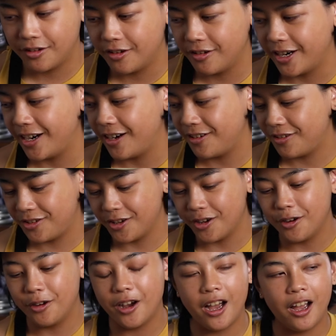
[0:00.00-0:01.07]
All right,
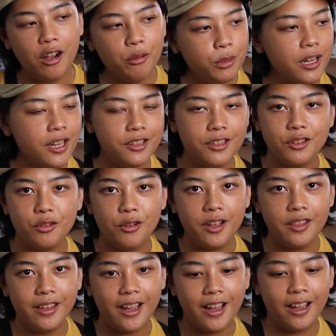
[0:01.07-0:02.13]
so I hope you guys
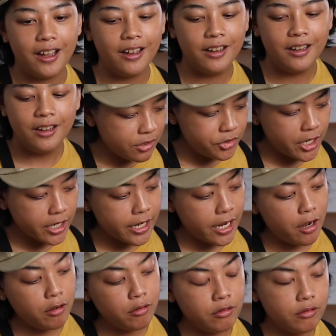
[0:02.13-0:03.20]
enjoyed that. Check
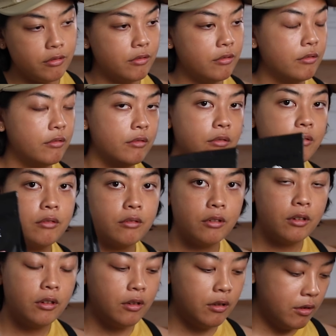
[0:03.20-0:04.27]
out
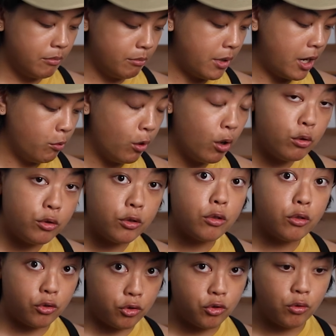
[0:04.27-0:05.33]
my
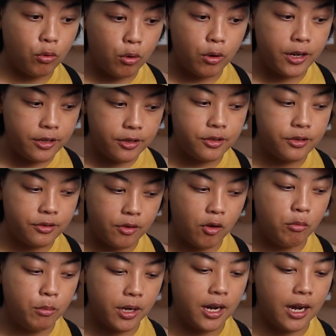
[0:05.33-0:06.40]
Roaster's Choice
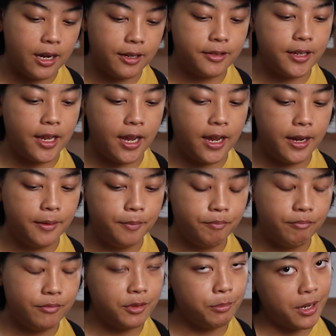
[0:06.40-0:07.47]
omakase.
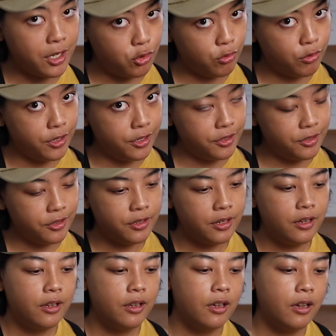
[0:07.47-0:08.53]
It's my choice.
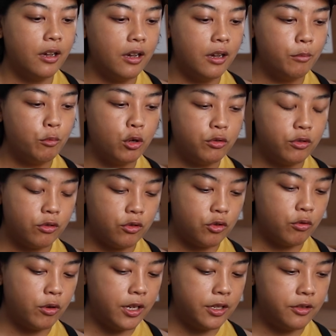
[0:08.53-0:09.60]
Roaster's
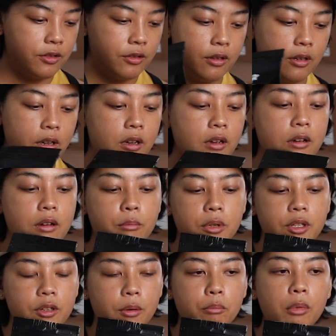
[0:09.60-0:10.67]
Choice.
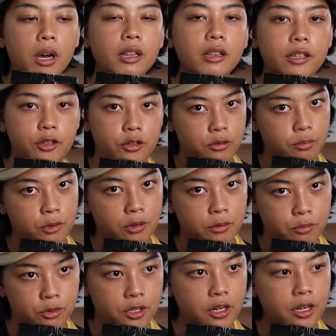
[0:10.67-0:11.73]
It's a monthly
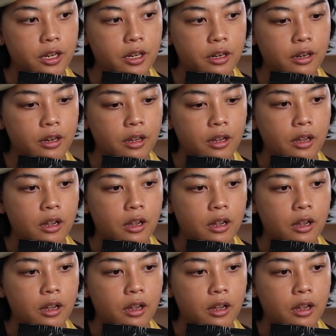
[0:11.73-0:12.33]
subscription.